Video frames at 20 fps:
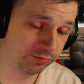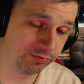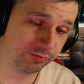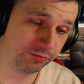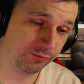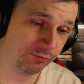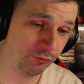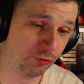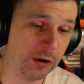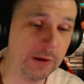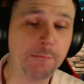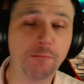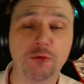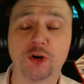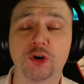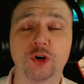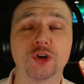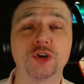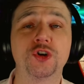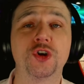
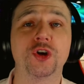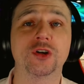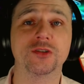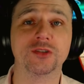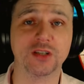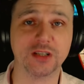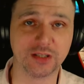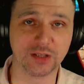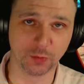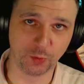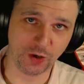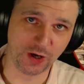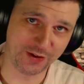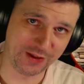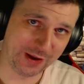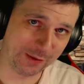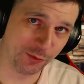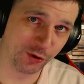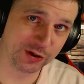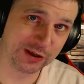repercussions is the word
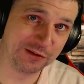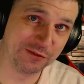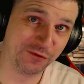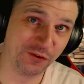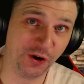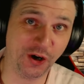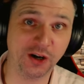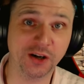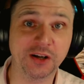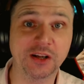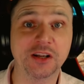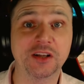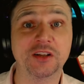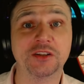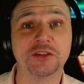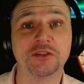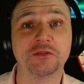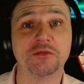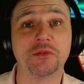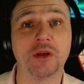I'm looking for
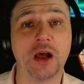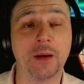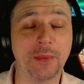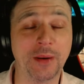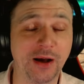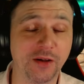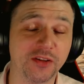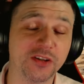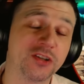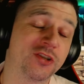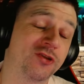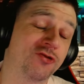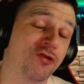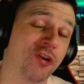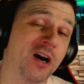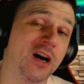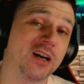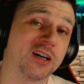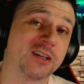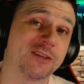about this
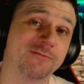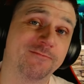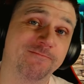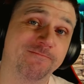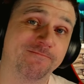track.